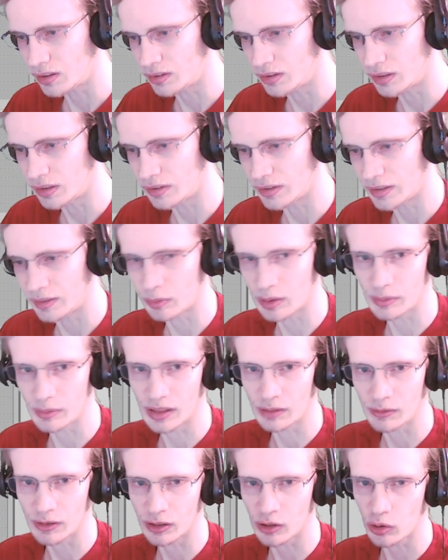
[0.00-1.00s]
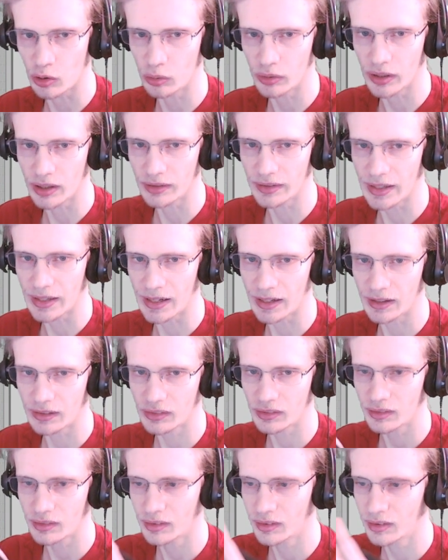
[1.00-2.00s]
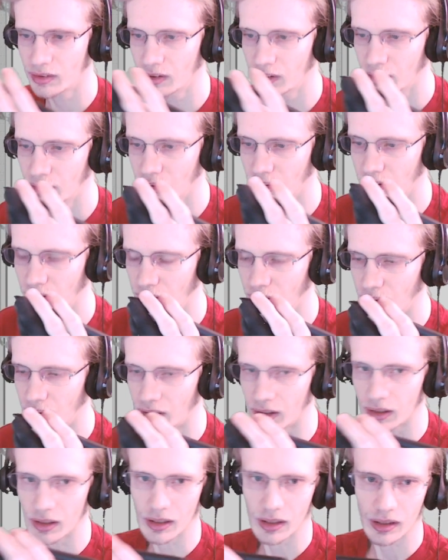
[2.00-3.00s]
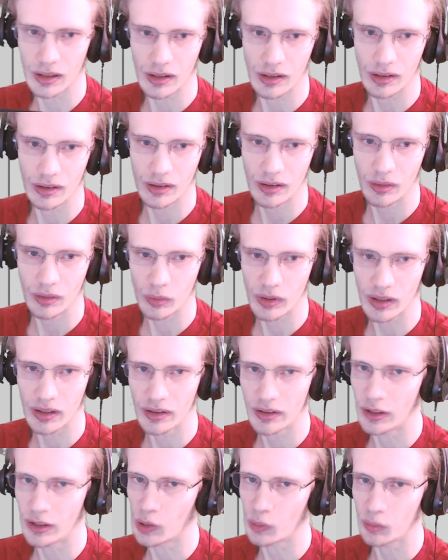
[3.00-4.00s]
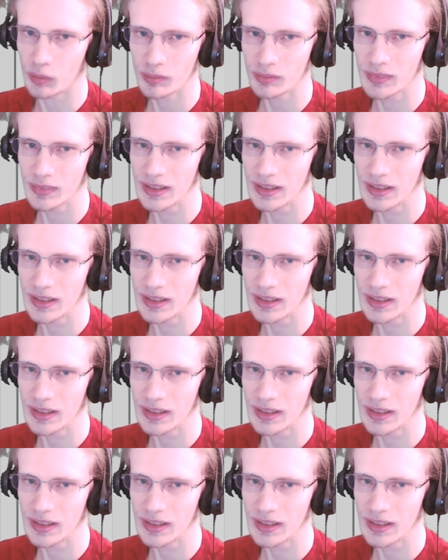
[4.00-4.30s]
And then they probably have a code on that. Nope.